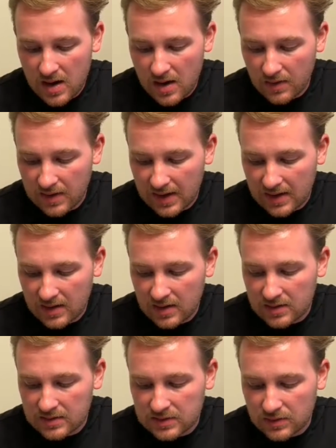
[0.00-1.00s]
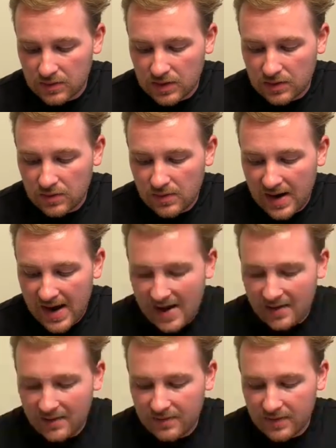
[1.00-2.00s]
Okay, so you
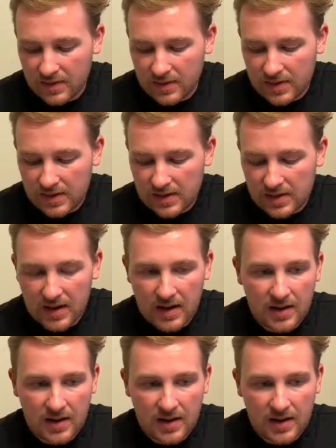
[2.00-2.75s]
have the